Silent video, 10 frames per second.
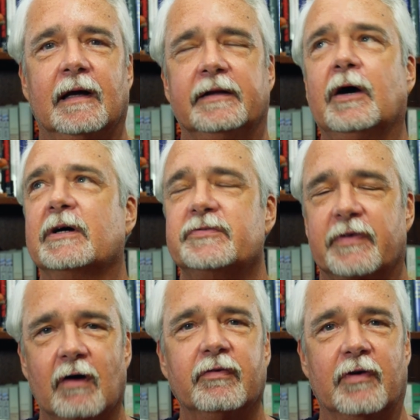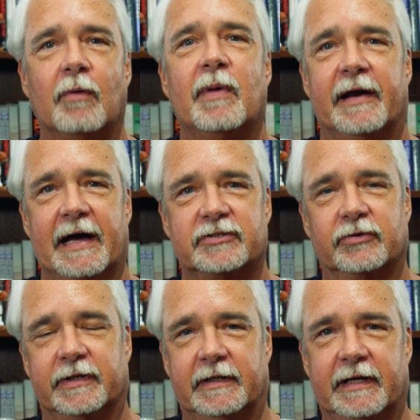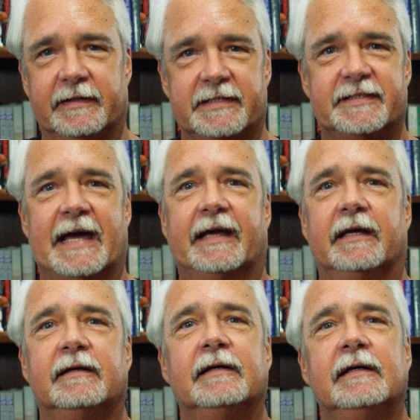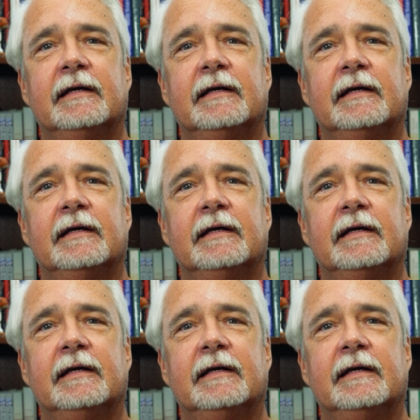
It's the Gulf of Oman, actually, and they sank it.